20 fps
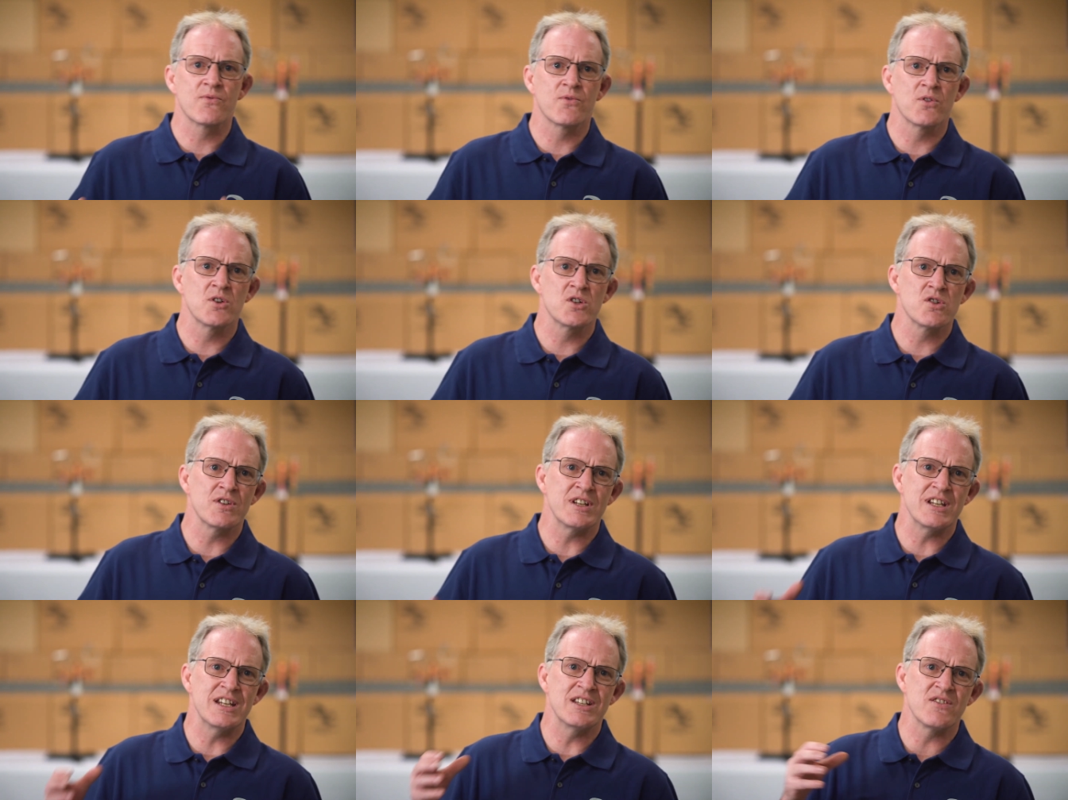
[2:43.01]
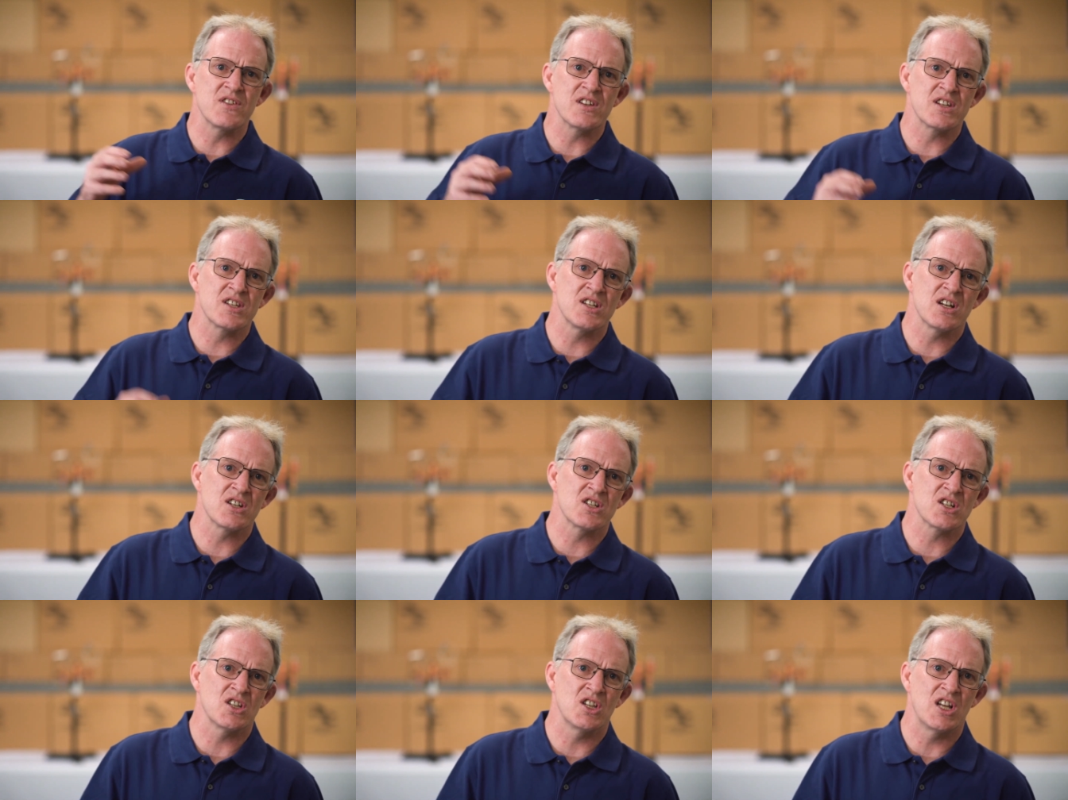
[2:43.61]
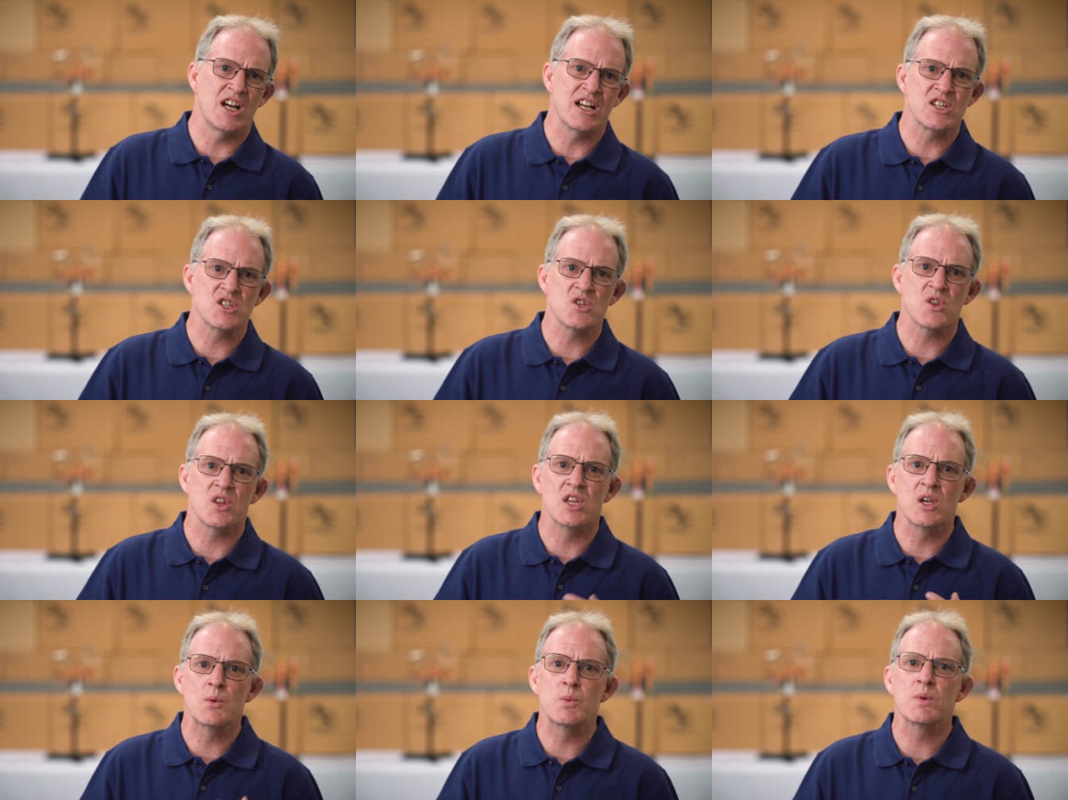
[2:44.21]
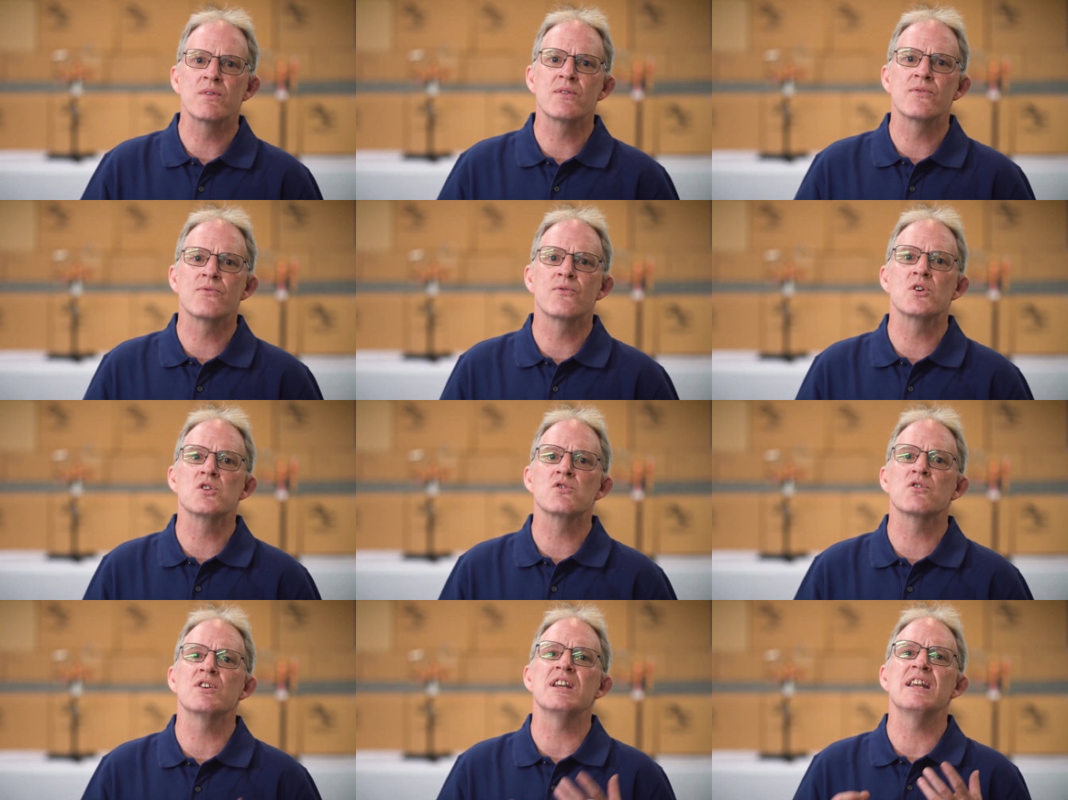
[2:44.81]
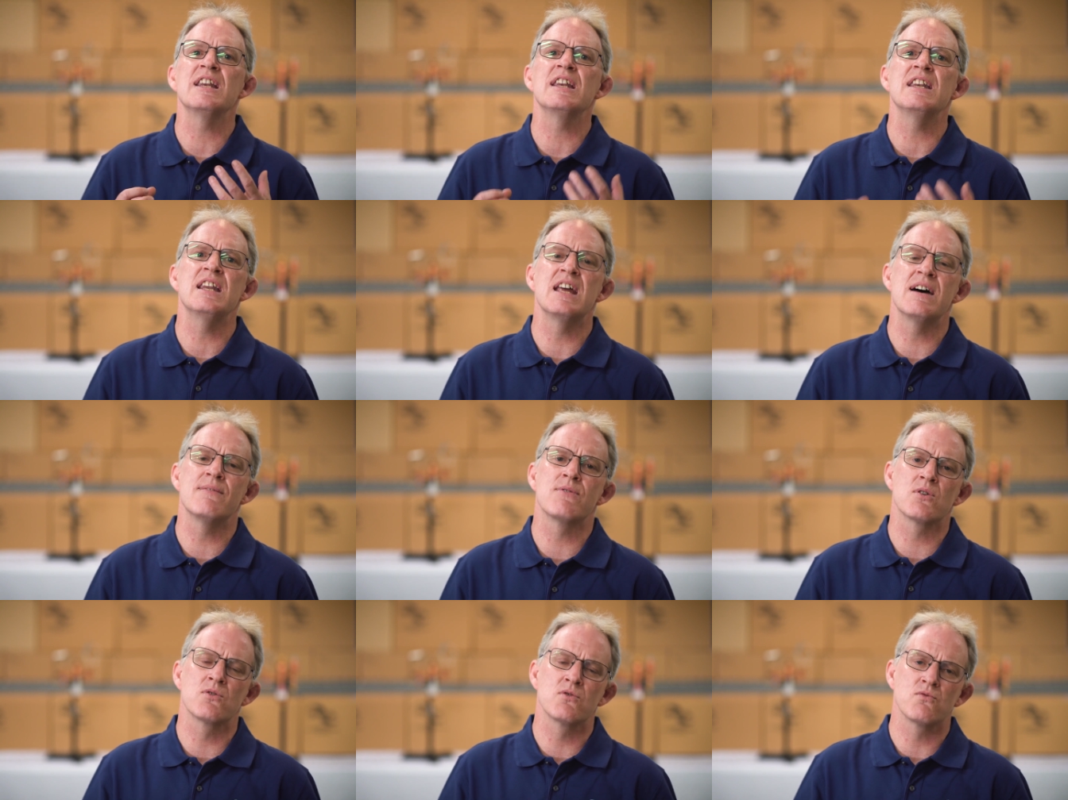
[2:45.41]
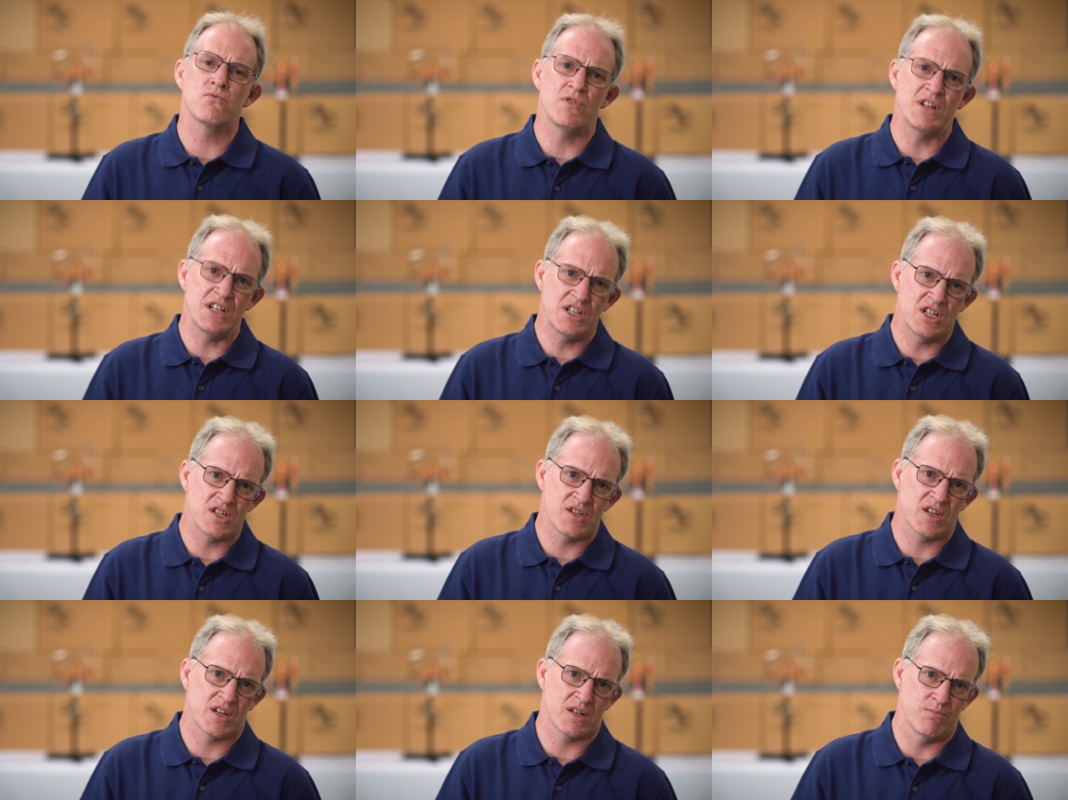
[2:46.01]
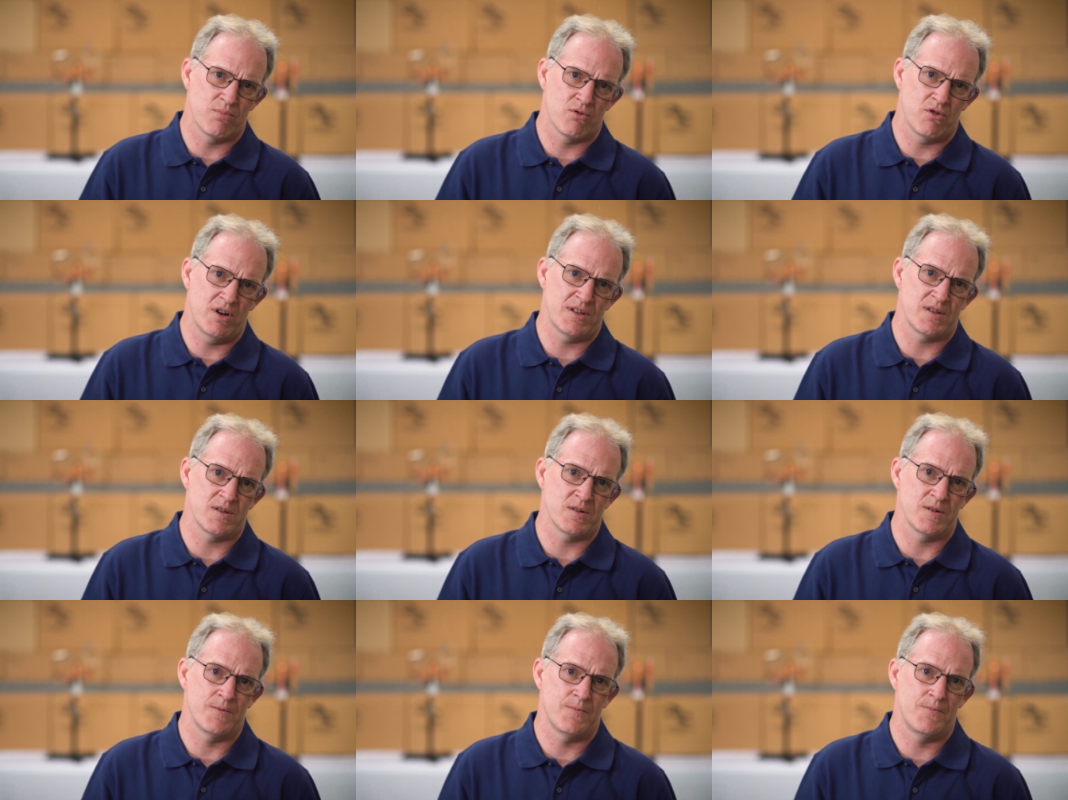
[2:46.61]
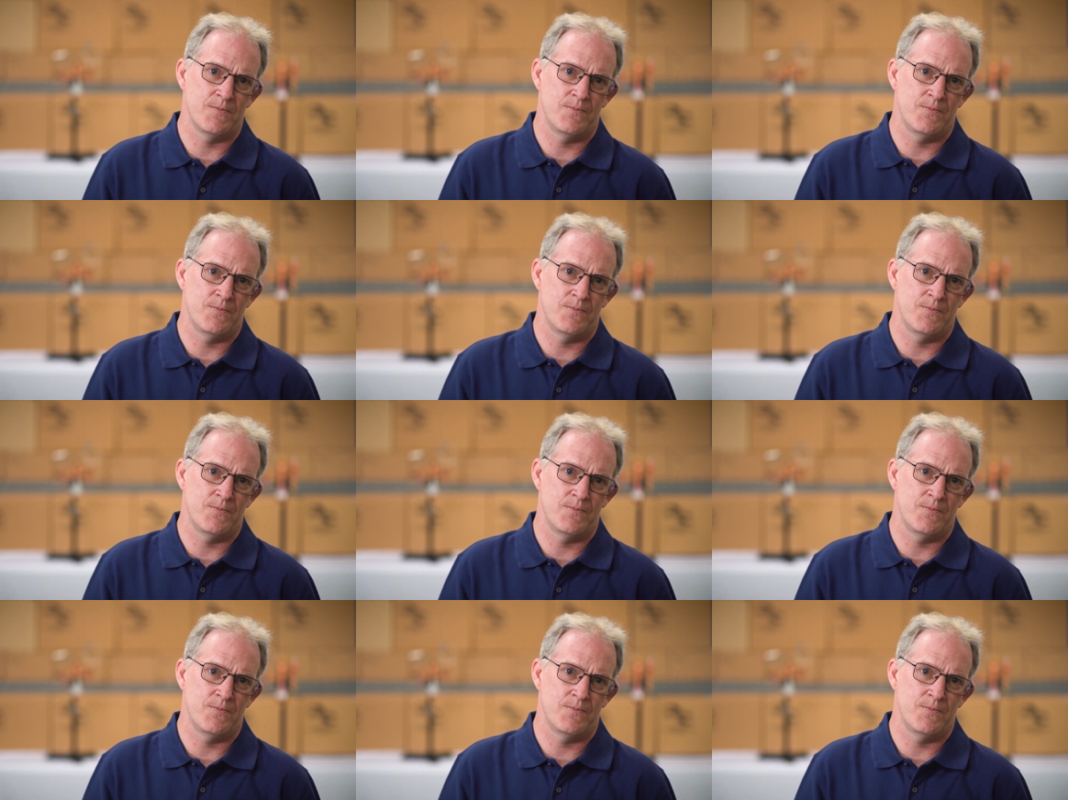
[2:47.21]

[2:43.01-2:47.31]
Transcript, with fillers: refrigerant into the suction line so the liquid refrigerant never reaches the compressor.